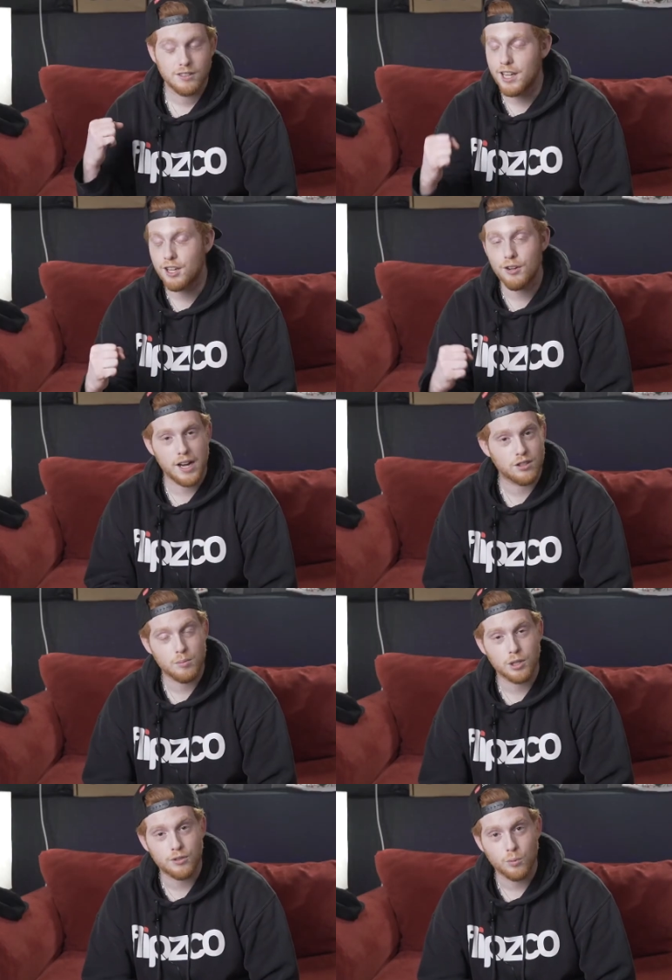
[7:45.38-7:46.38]
Thank you guys so
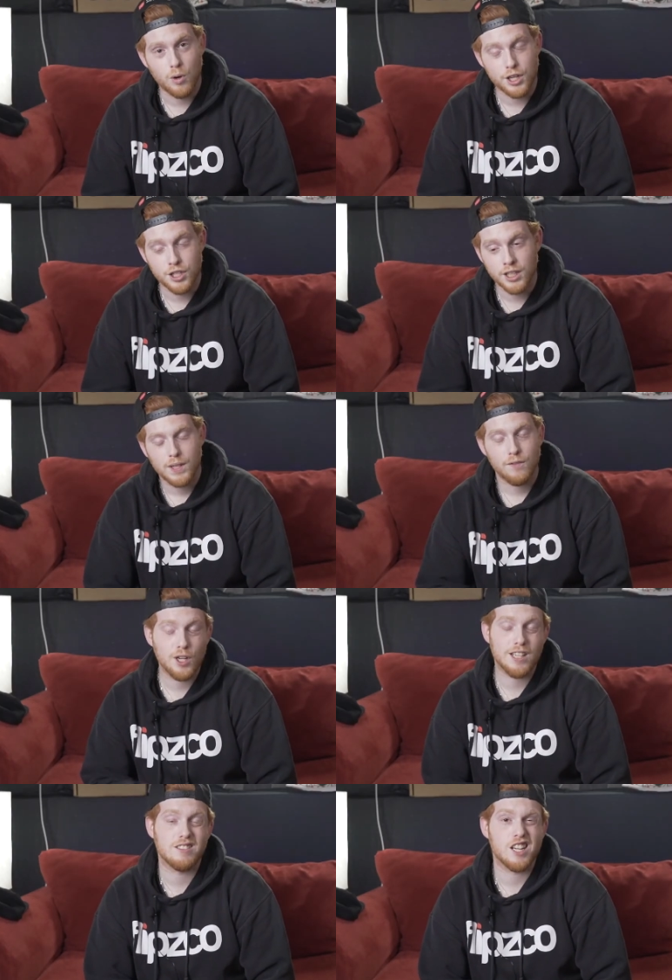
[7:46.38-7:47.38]
much for watching. If you
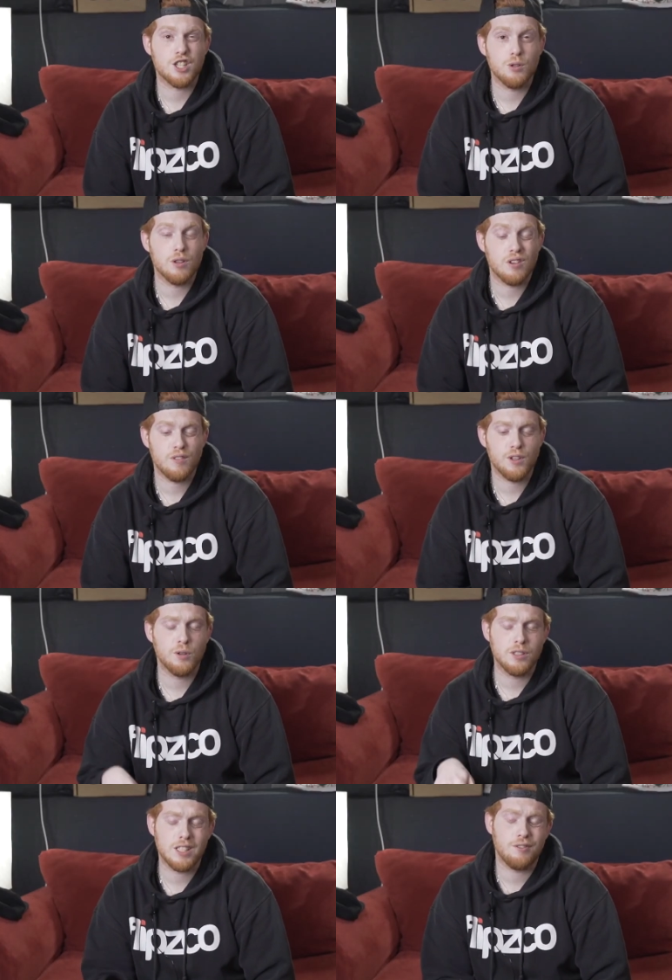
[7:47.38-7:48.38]
guys think I should do another
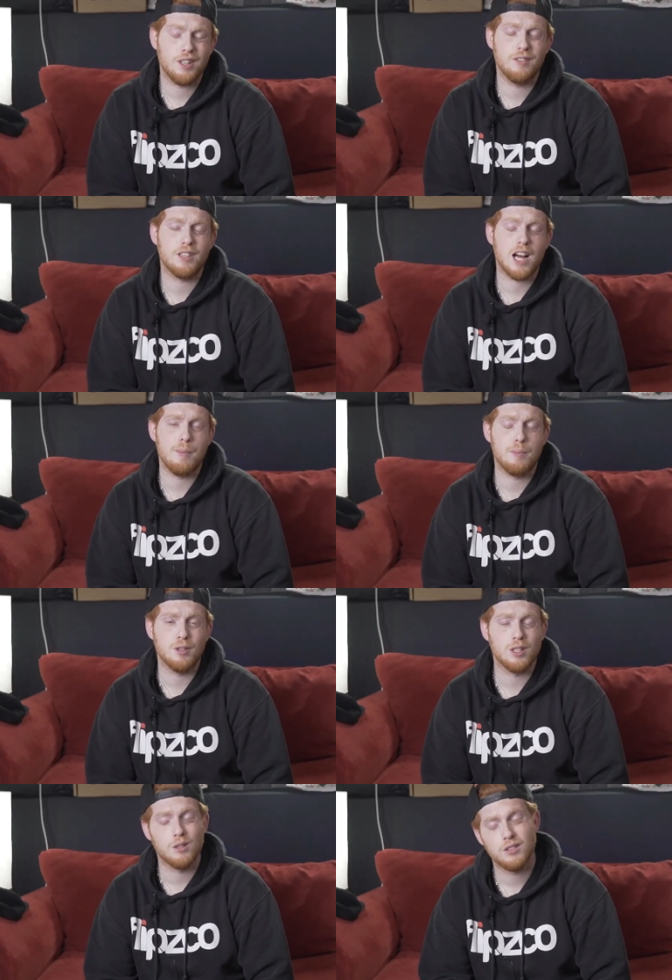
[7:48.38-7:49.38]
review, definitely leave a comment
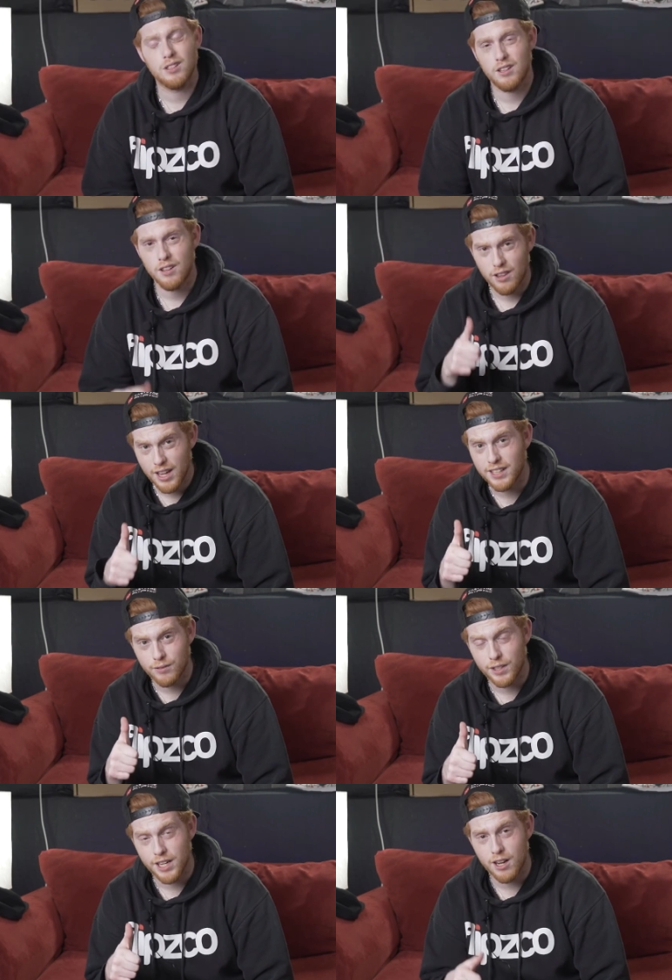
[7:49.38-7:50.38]
below, like the
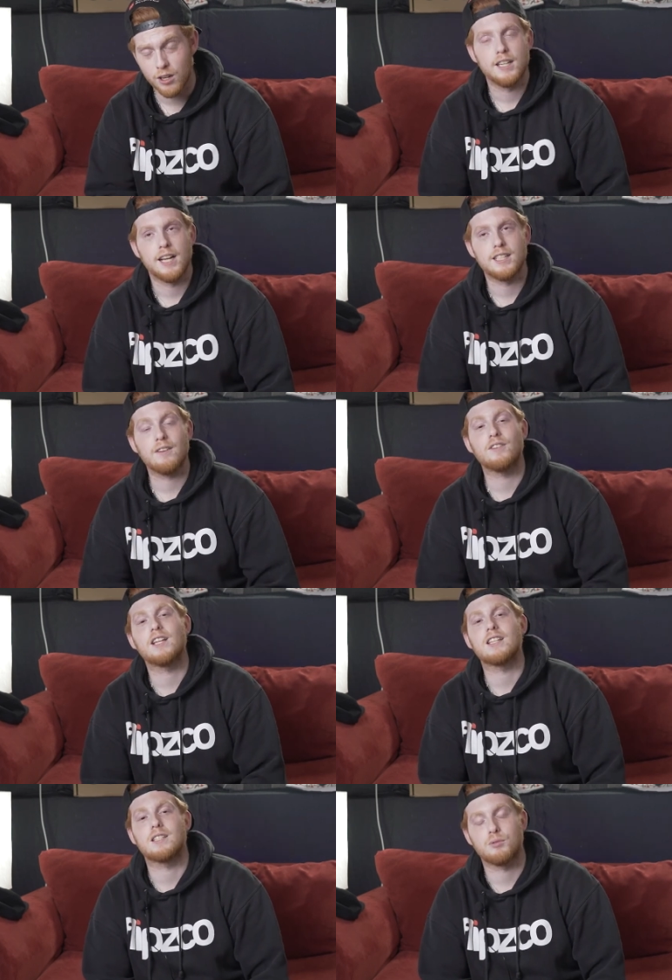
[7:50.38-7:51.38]
video, and definitely hit
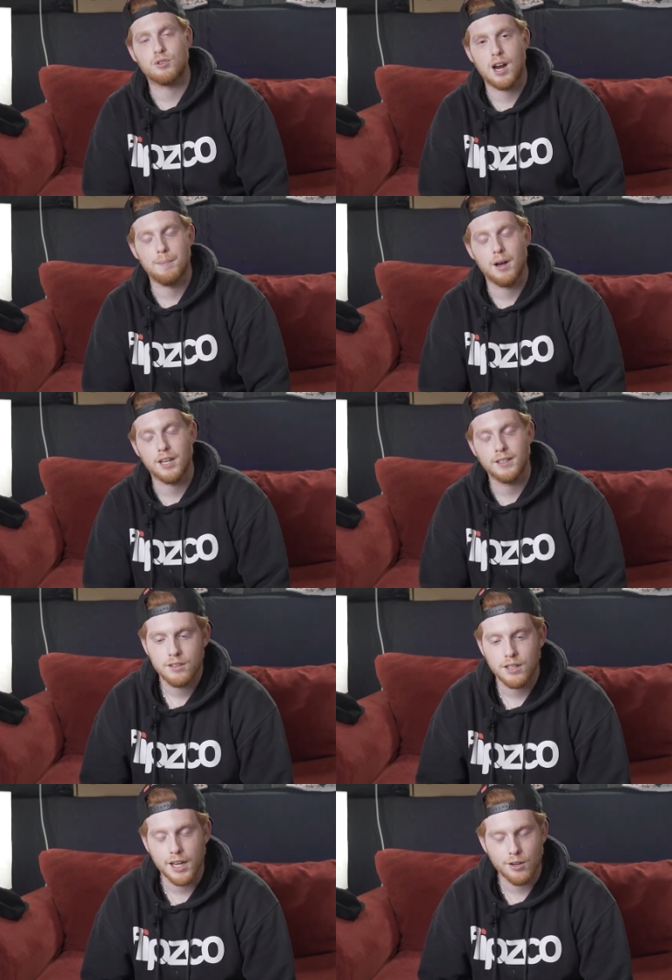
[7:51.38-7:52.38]
that subscribe button.
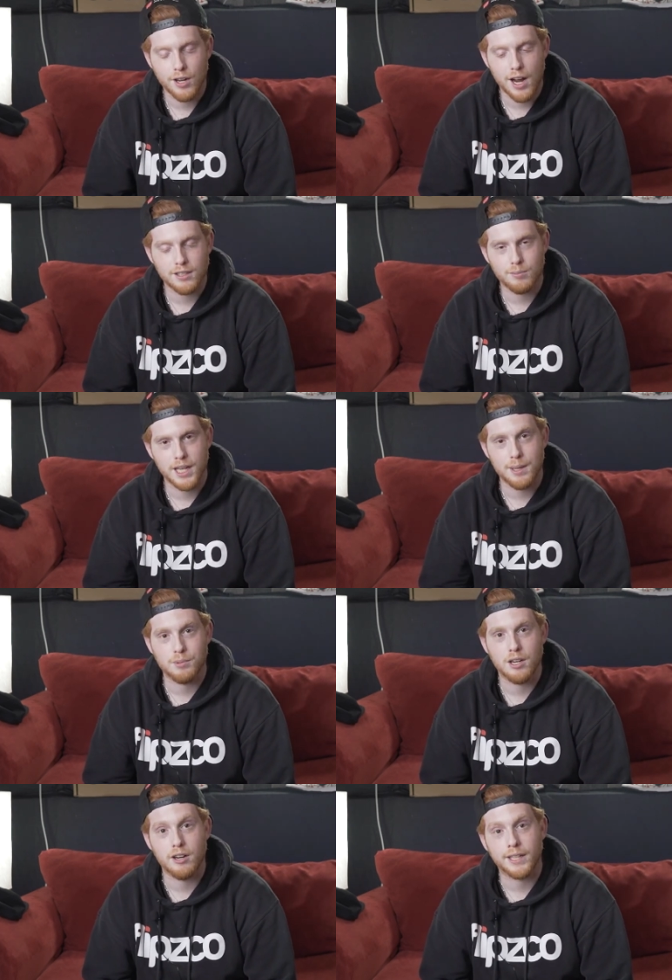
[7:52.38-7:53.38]
Thank you guys. My name's Eric.